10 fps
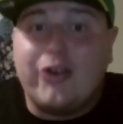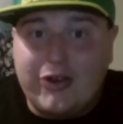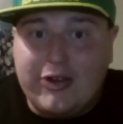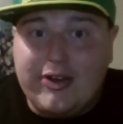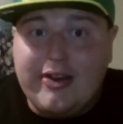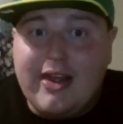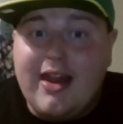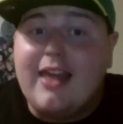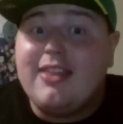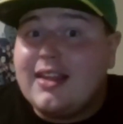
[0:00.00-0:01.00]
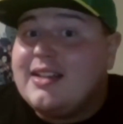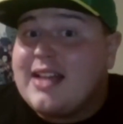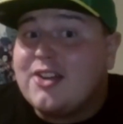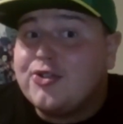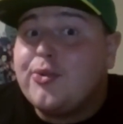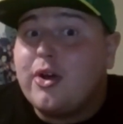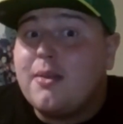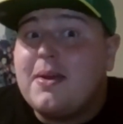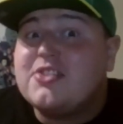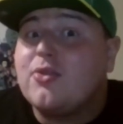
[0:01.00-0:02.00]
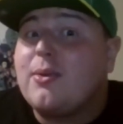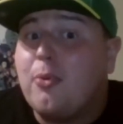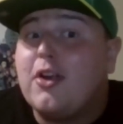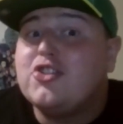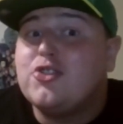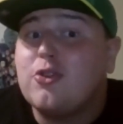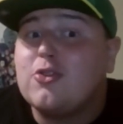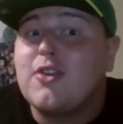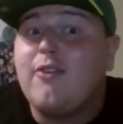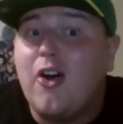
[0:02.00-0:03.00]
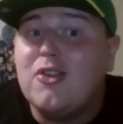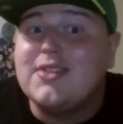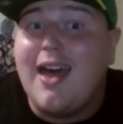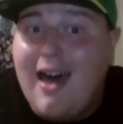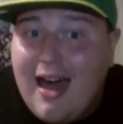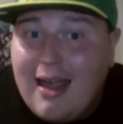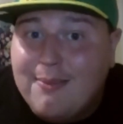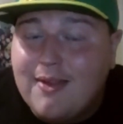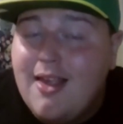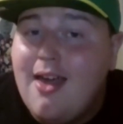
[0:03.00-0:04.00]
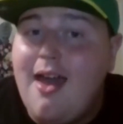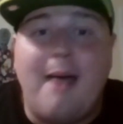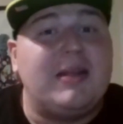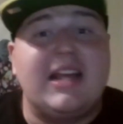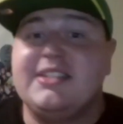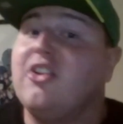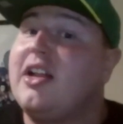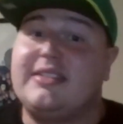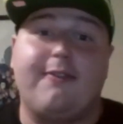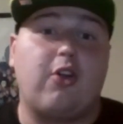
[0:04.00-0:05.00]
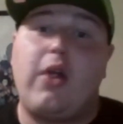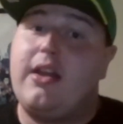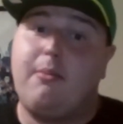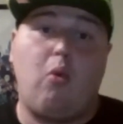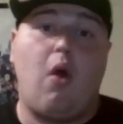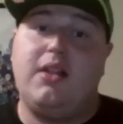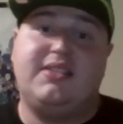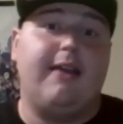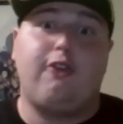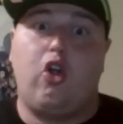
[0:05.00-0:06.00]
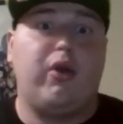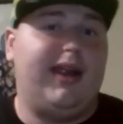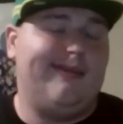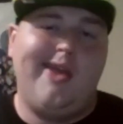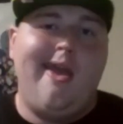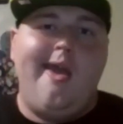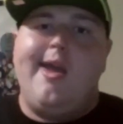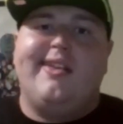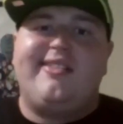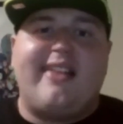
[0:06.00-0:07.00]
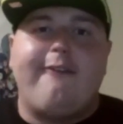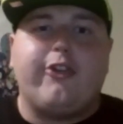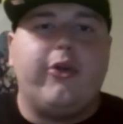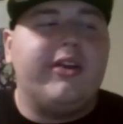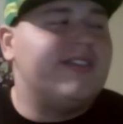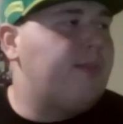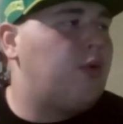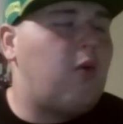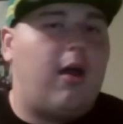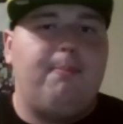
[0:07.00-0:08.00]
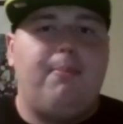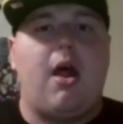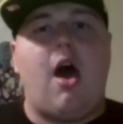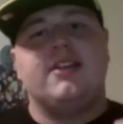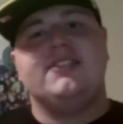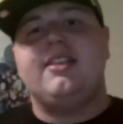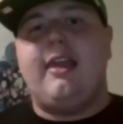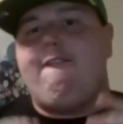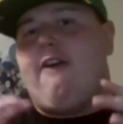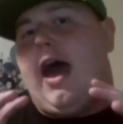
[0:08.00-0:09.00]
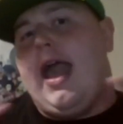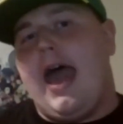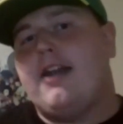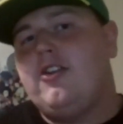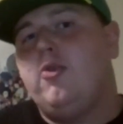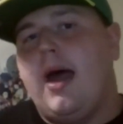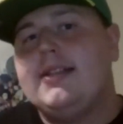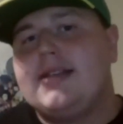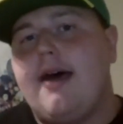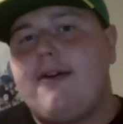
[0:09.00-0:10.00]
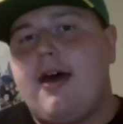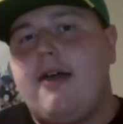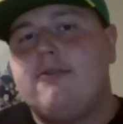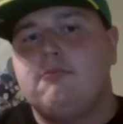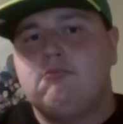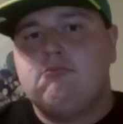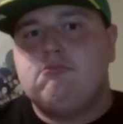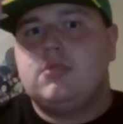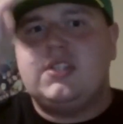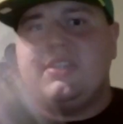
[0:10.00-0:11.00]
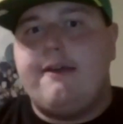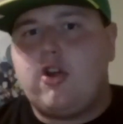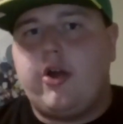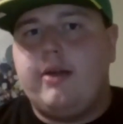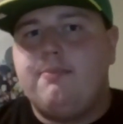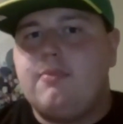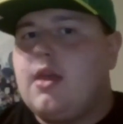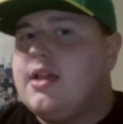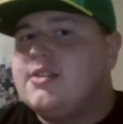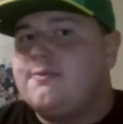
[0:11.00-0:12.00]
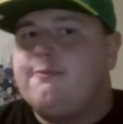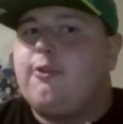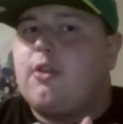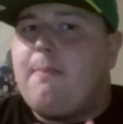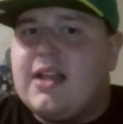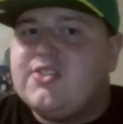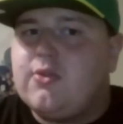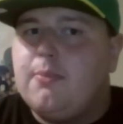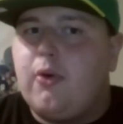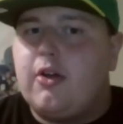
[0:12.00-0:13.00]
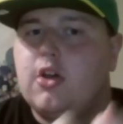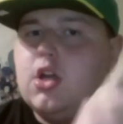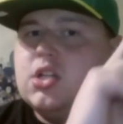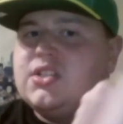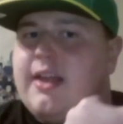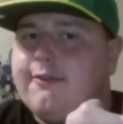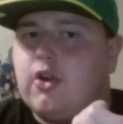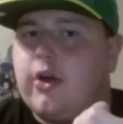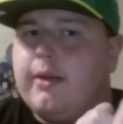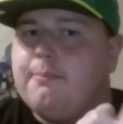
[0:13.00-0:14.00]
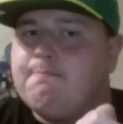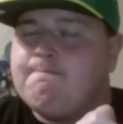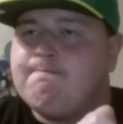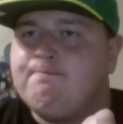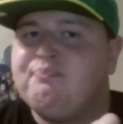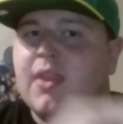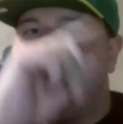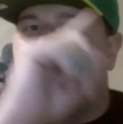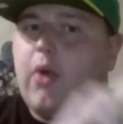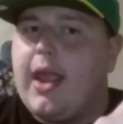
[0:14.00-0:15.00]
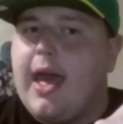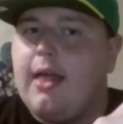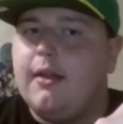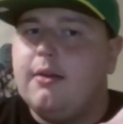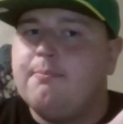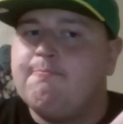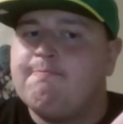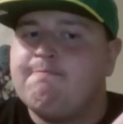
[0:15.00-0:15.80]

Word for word: good. And I think he's actually one of the best three point shooters of all time. I mean, I still got Steph Curry at number one. Steph Curry, Steph Curry's number one. But honestly, if I had to do my top five, Steph Curry, as for the best three pointer, Steph Curry, Ray Allen,